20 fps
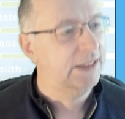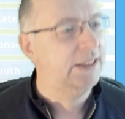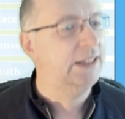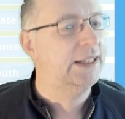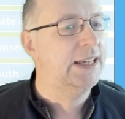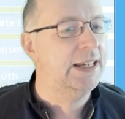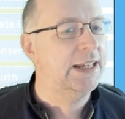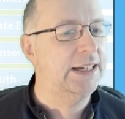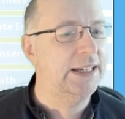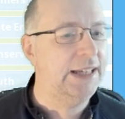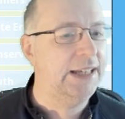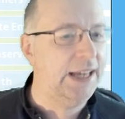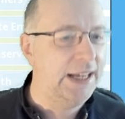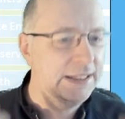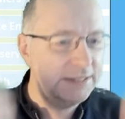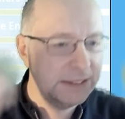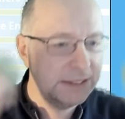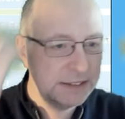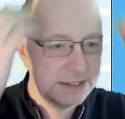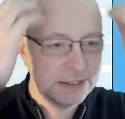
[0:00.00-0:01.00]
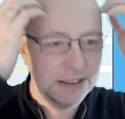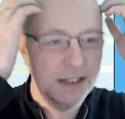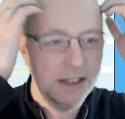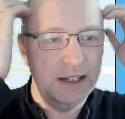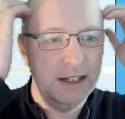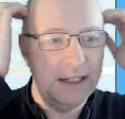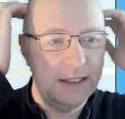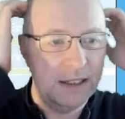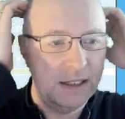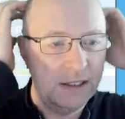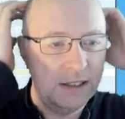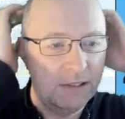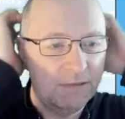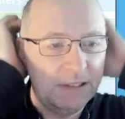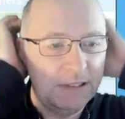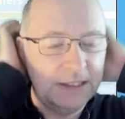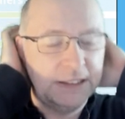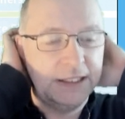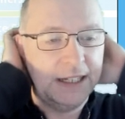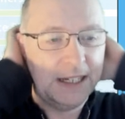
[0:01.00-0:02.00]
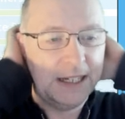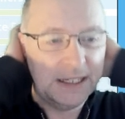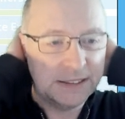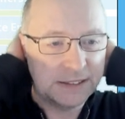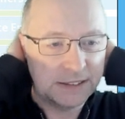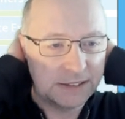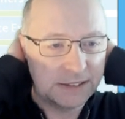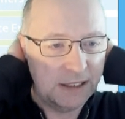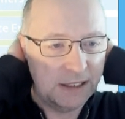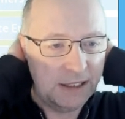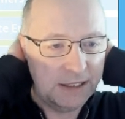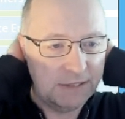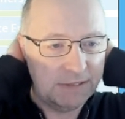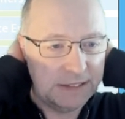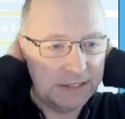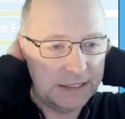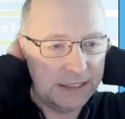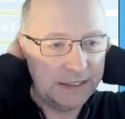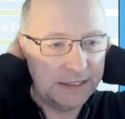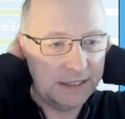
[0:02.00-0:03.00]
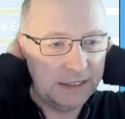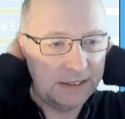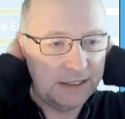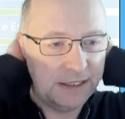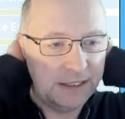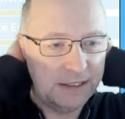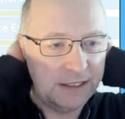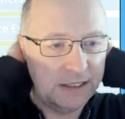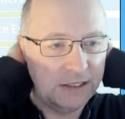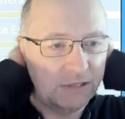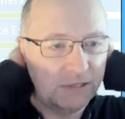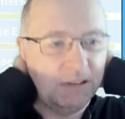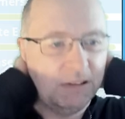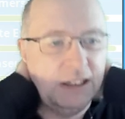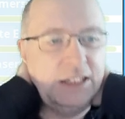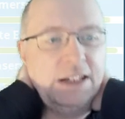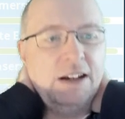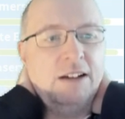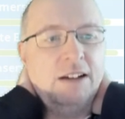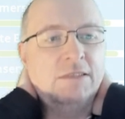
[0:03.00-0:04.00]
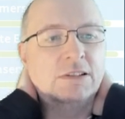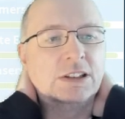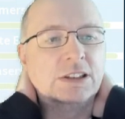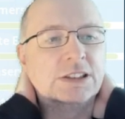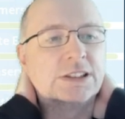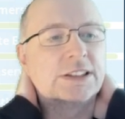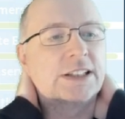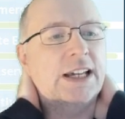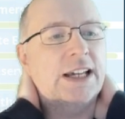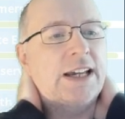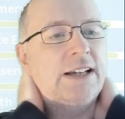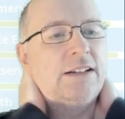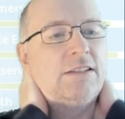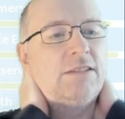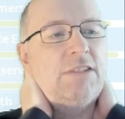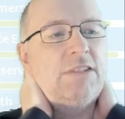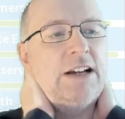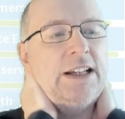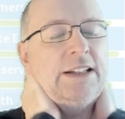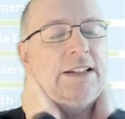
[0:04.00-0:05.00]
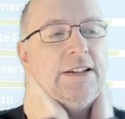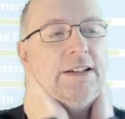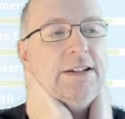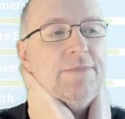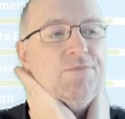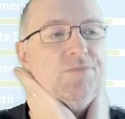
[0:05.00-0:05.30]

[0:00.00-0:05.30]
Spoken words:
again, it has a slider. And the reason it has a slider is these things really are on a scale, right?